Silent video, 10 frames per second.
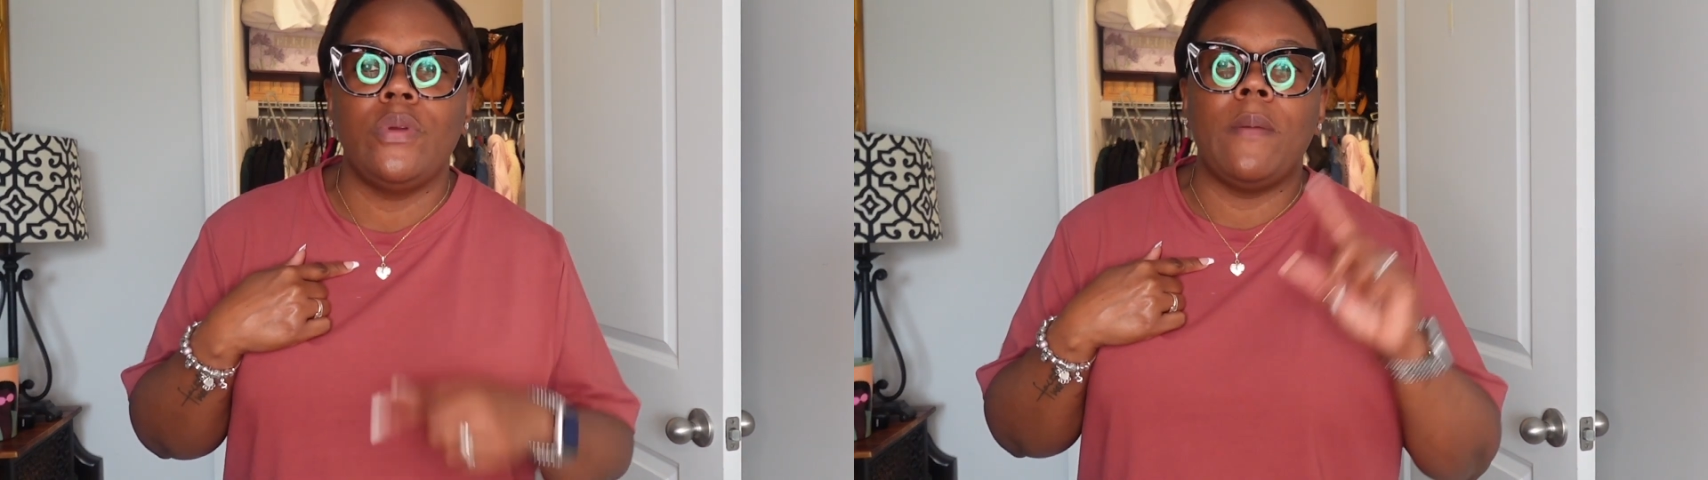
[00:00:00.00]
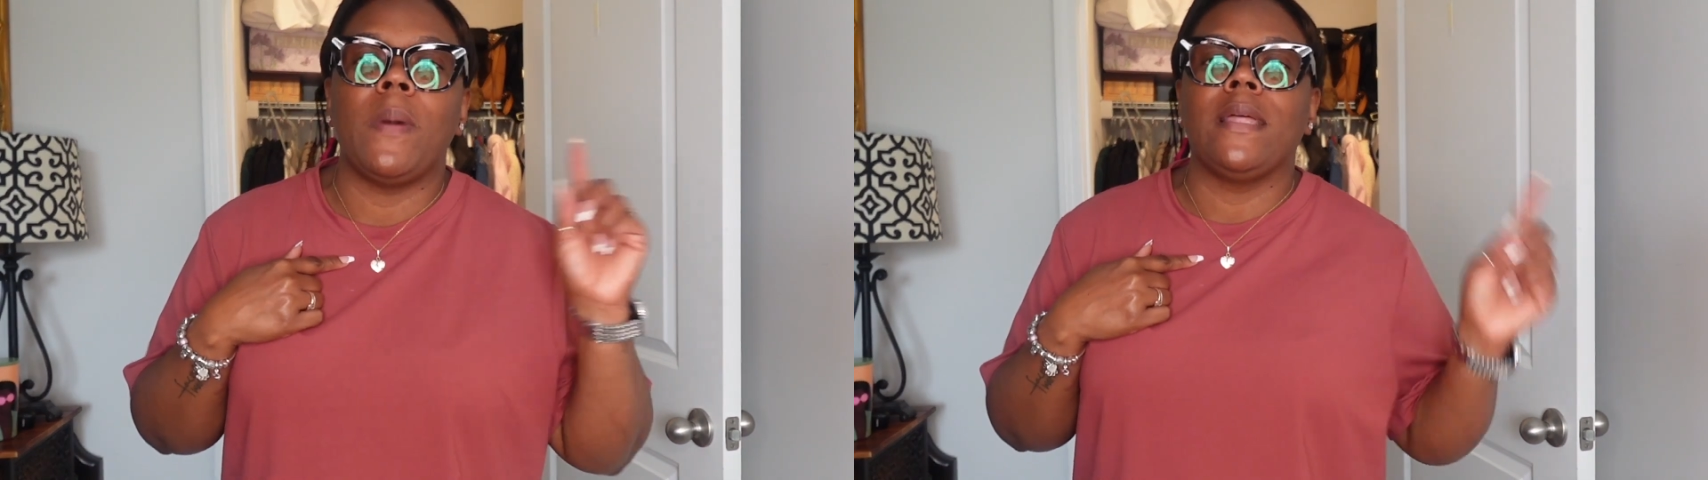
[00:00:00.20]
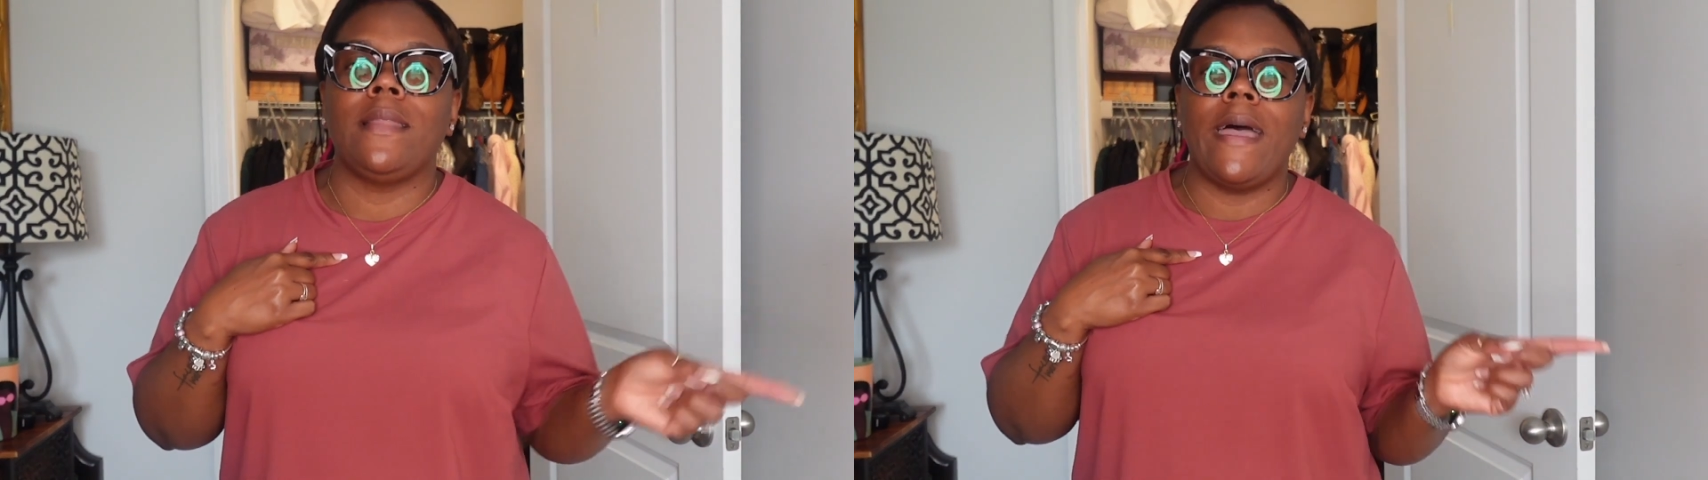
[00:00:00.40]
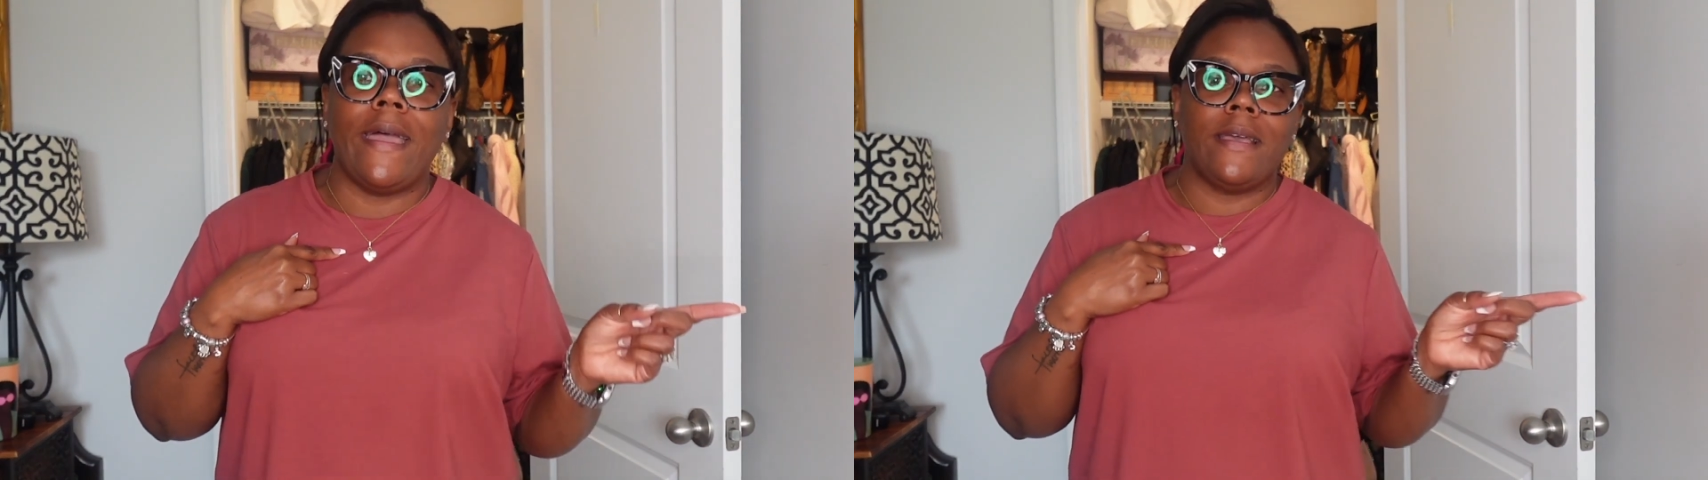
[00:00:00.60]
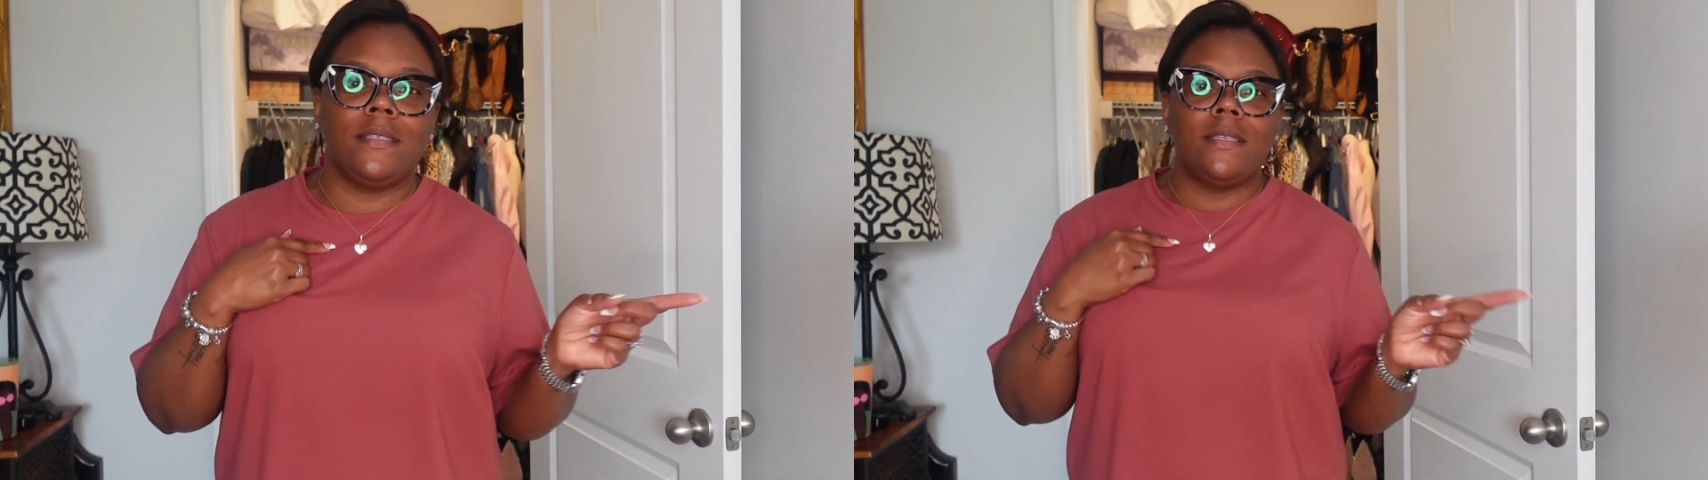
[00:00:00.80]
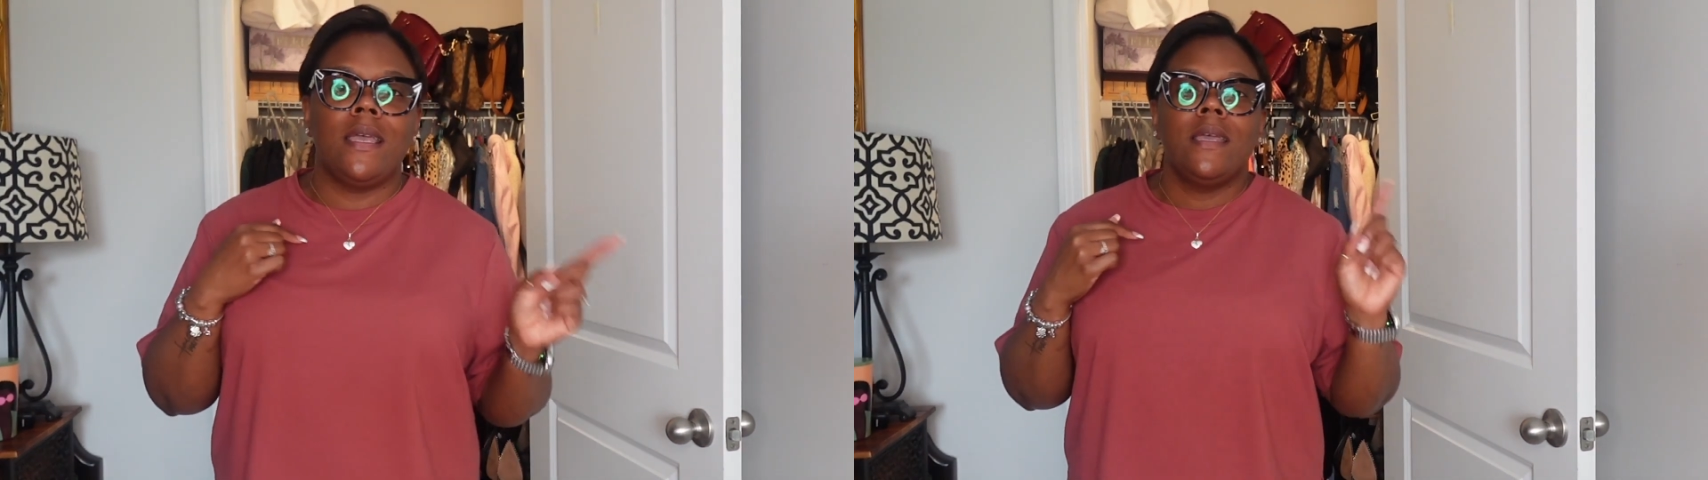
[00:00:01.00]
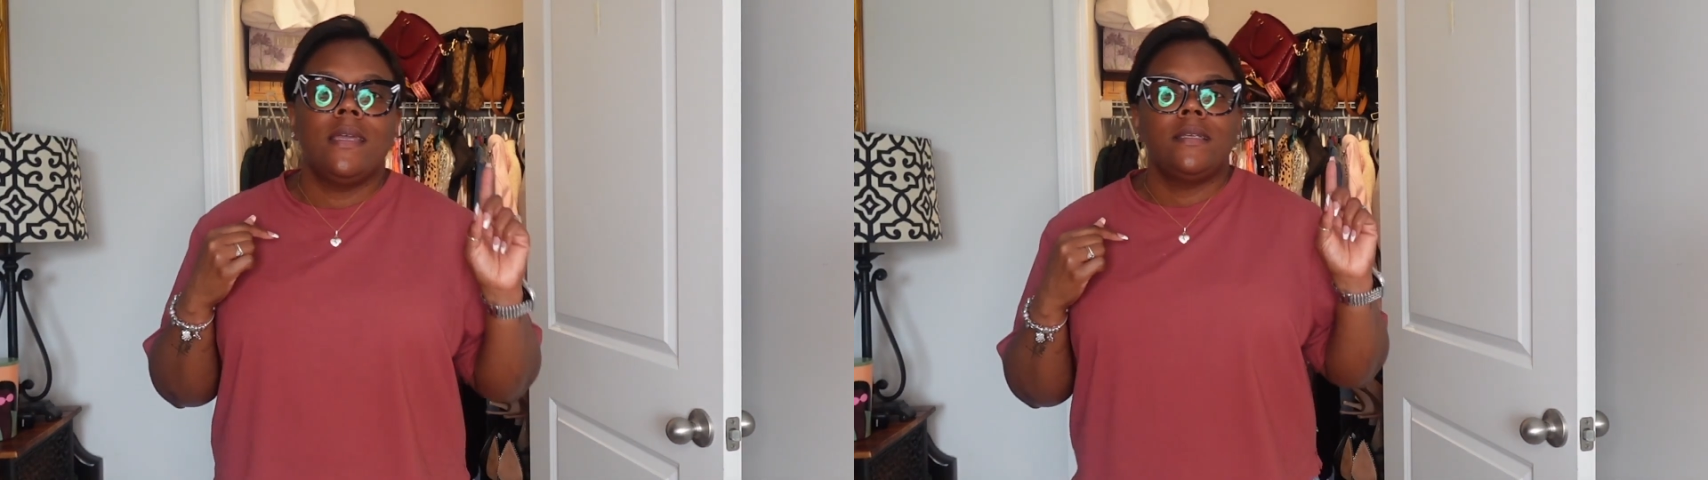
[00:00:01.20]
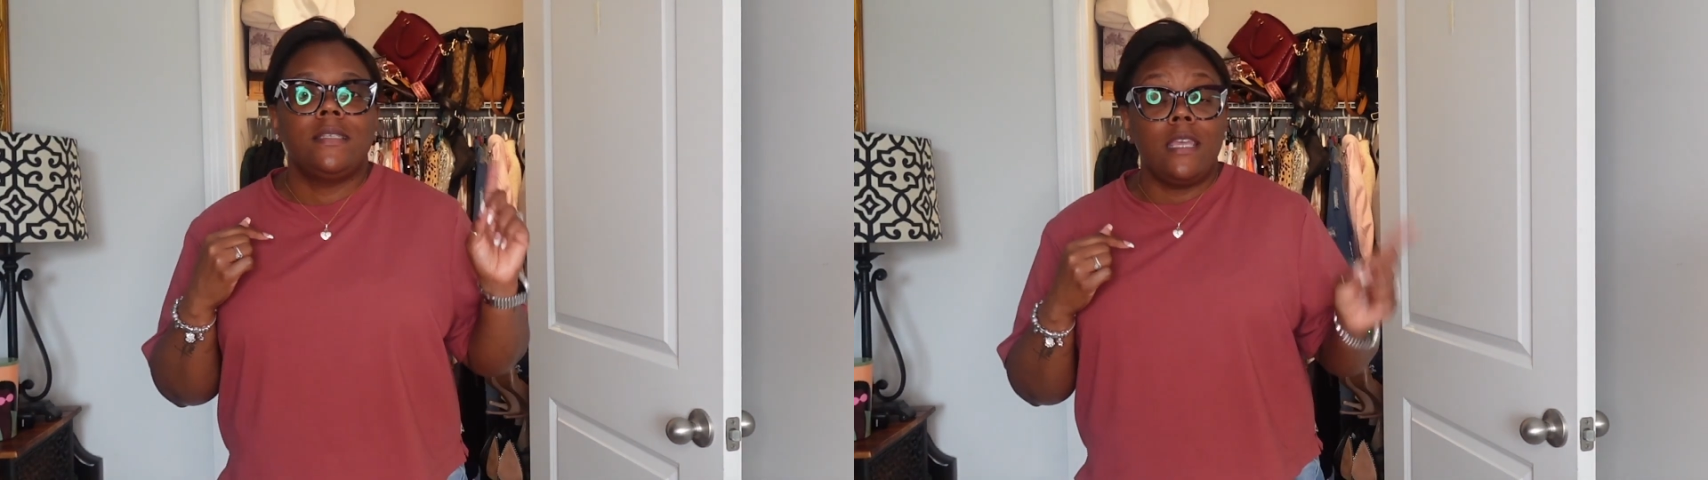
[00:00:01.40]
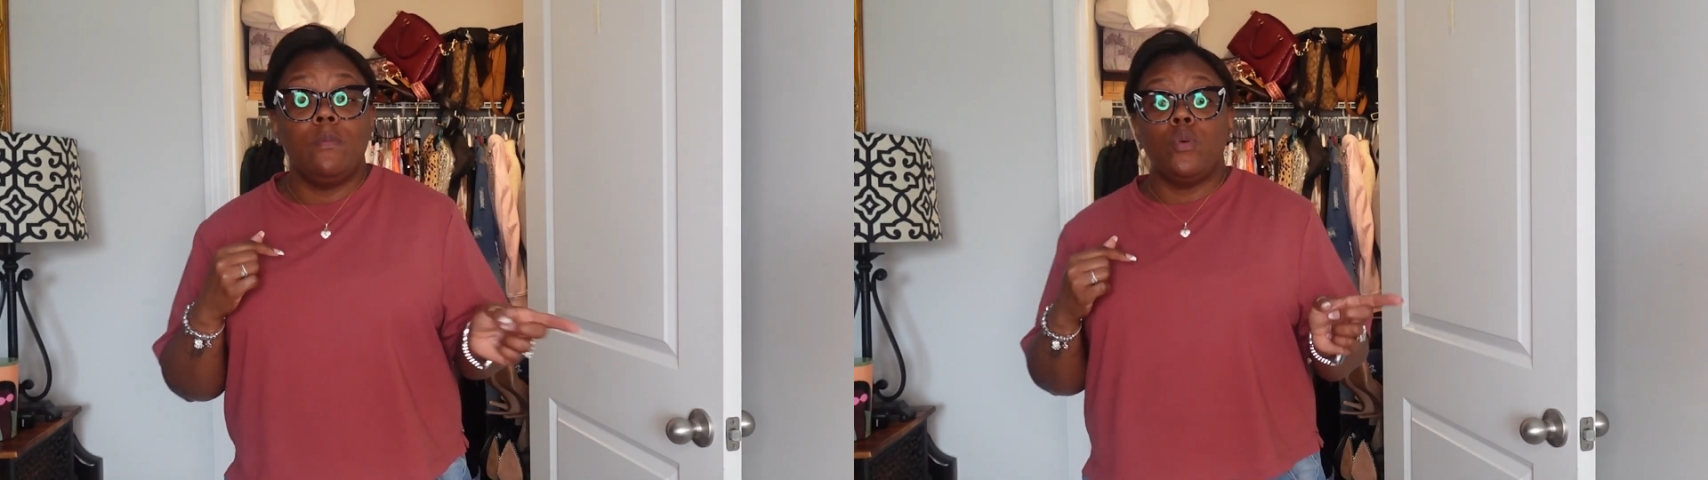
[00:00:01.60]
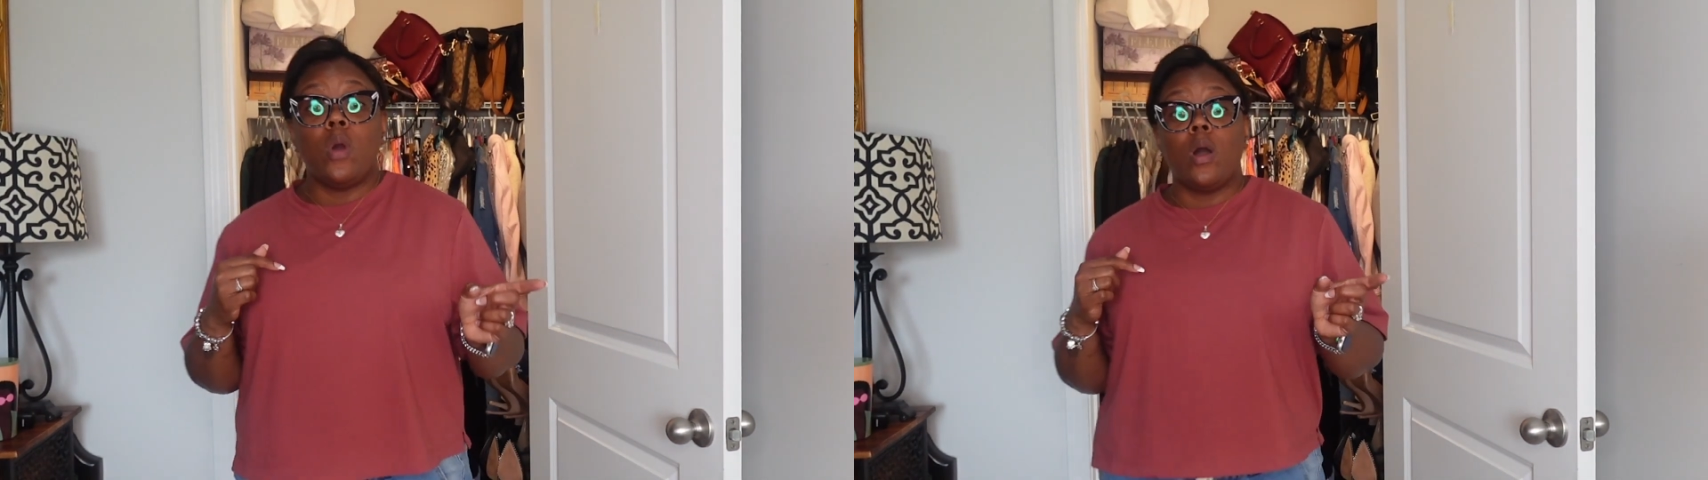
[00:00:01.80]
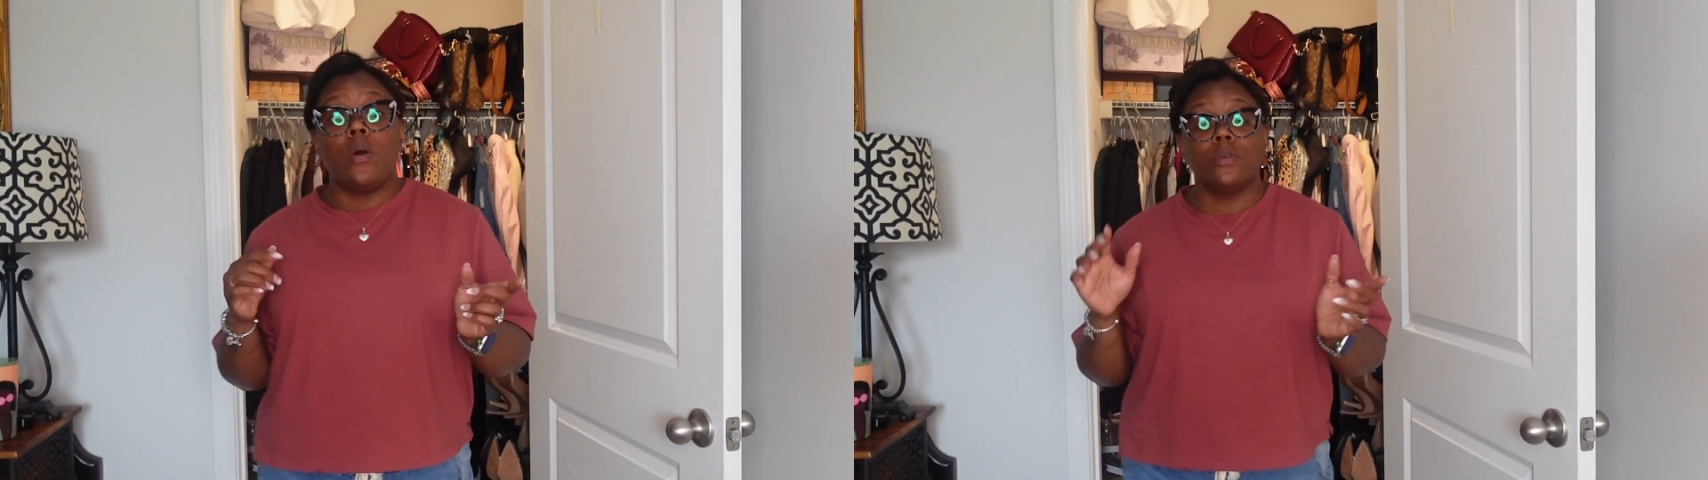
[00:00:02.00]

in my last Temu haul.